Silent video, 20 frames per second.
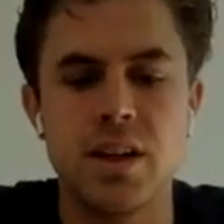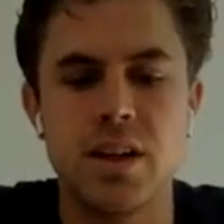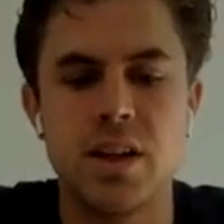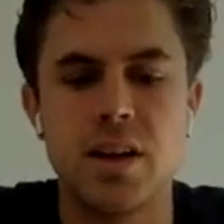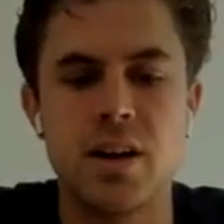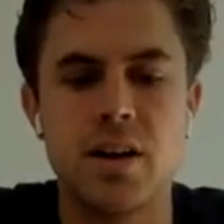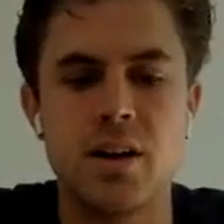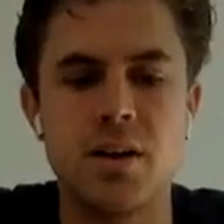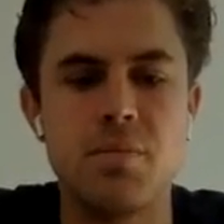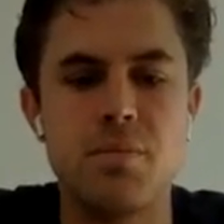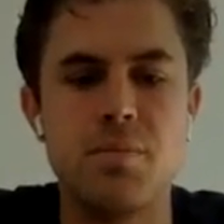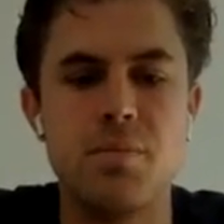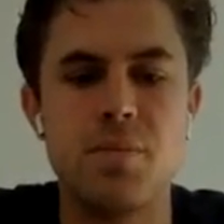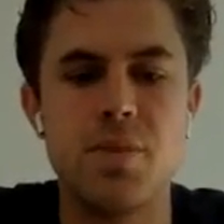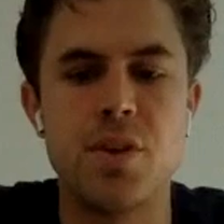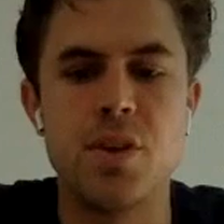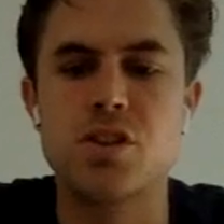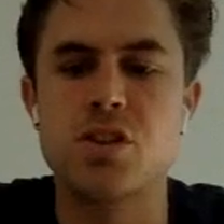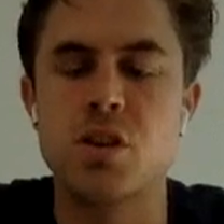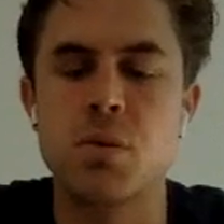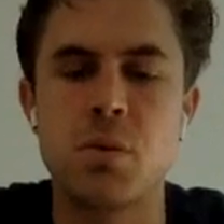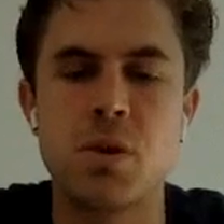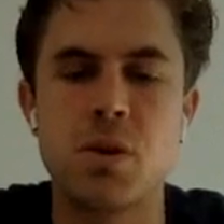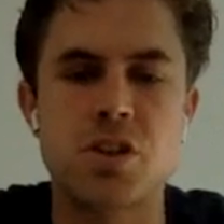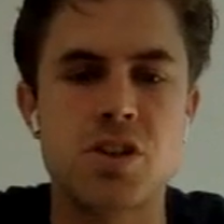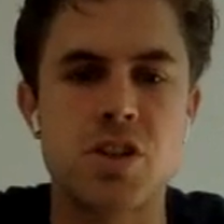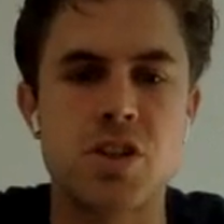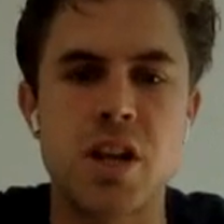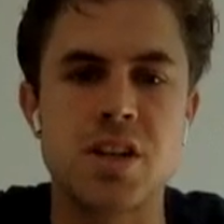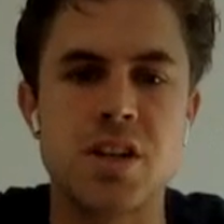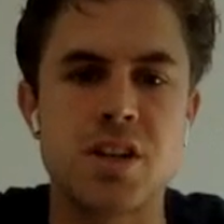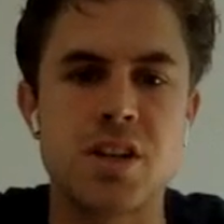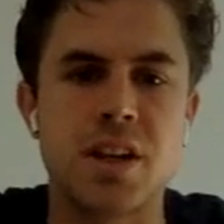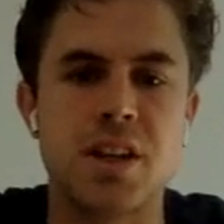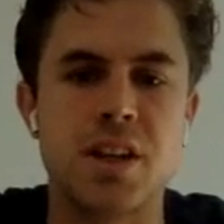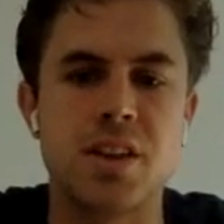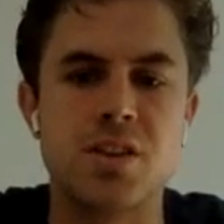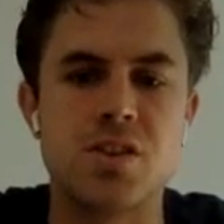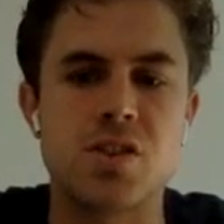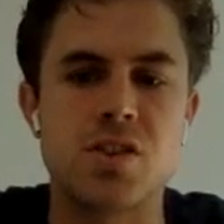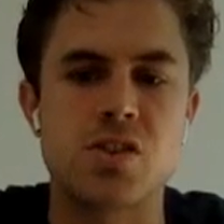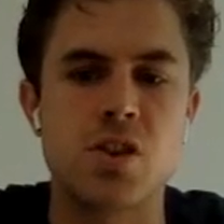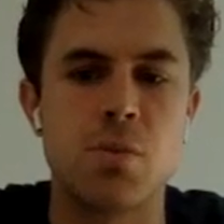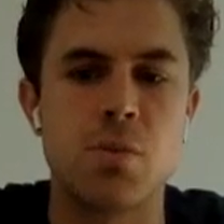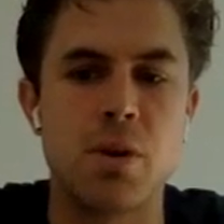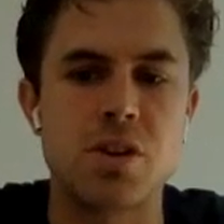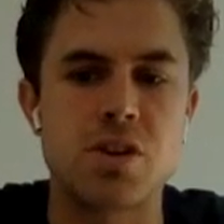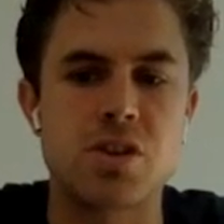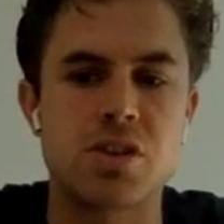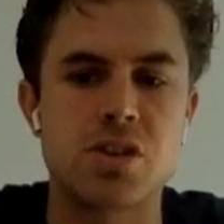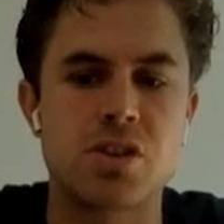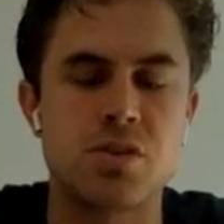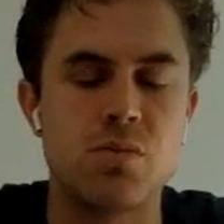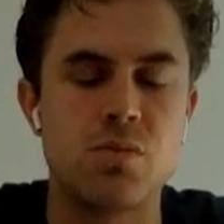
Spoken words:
there's so much changing and there's so much